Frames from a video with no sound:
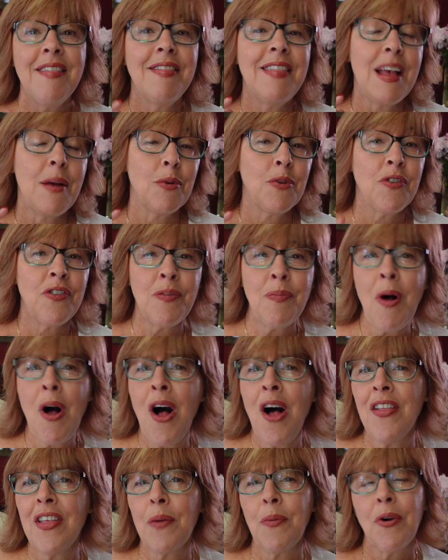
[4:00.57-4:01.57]
They were
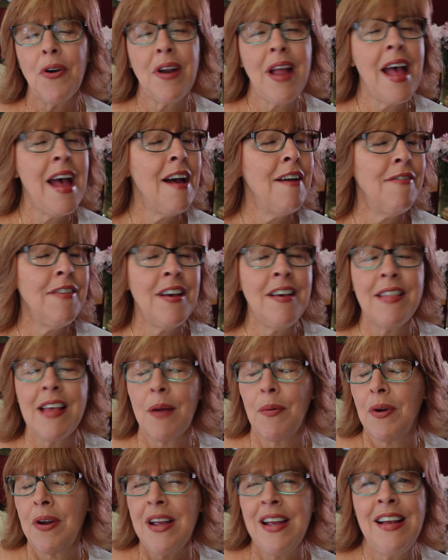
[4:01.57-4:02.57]
small, they weren't heavy, they
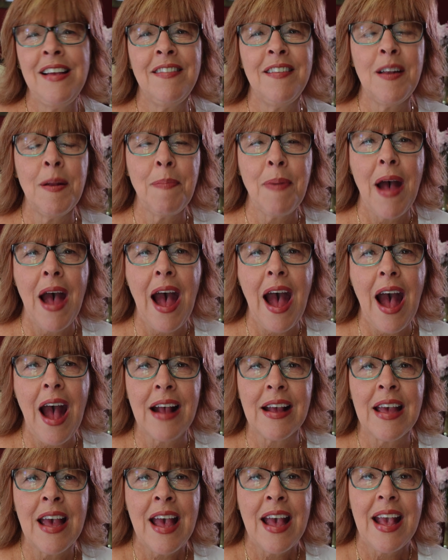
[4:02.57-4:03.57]
were easy to
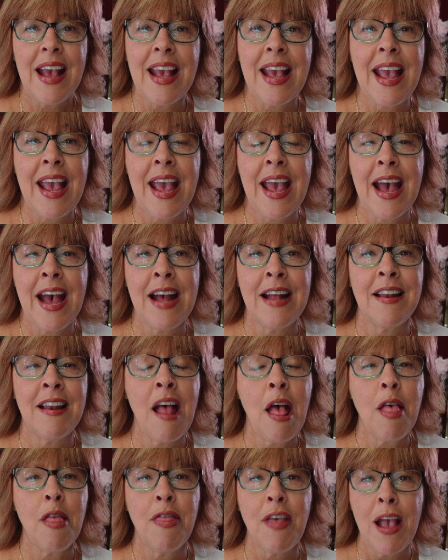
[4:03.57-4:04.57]
pack,
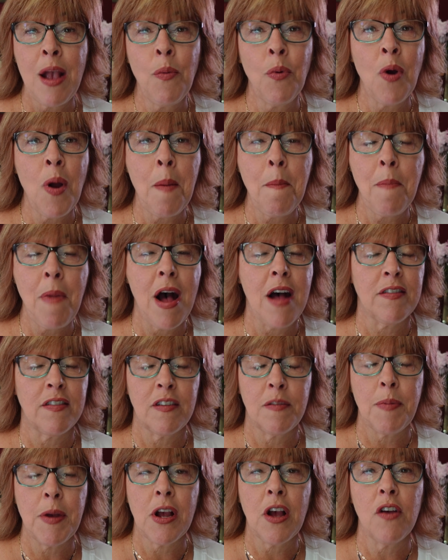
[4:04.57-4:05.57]
and they were a
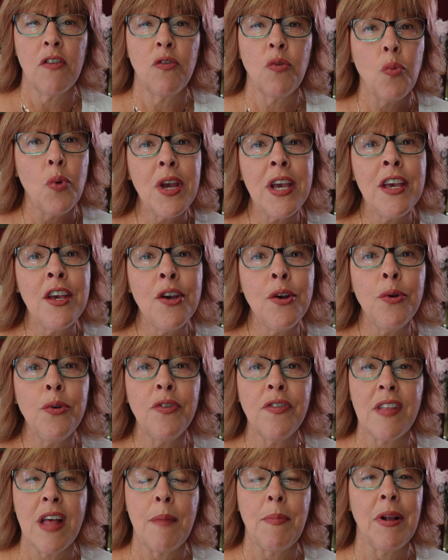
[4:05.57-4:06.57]
must because we
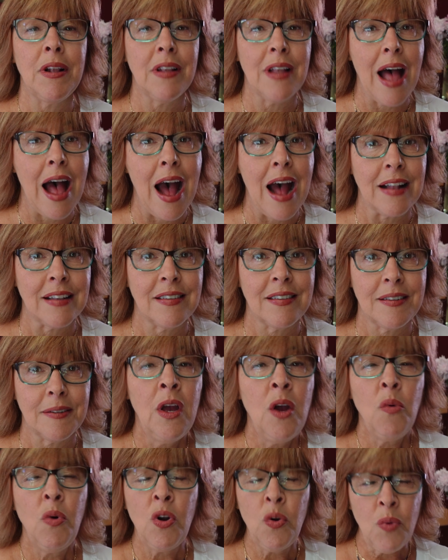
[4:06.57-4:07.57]
use them a lot.
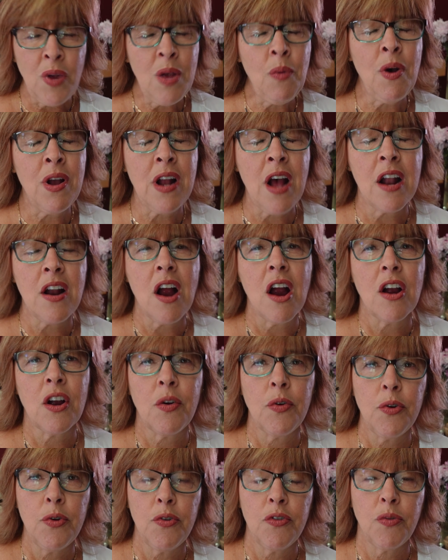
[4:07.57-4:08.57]
When we went on our
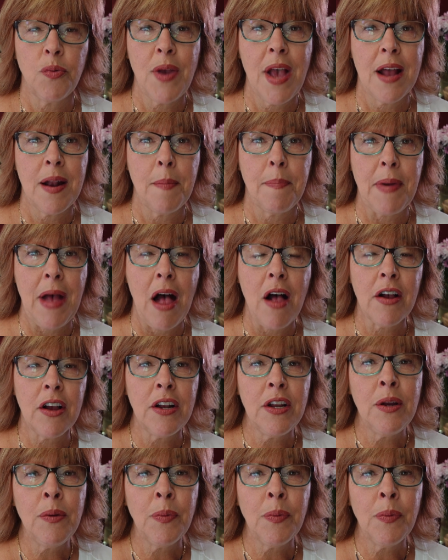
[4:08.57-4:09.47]
cruise, we had a balcony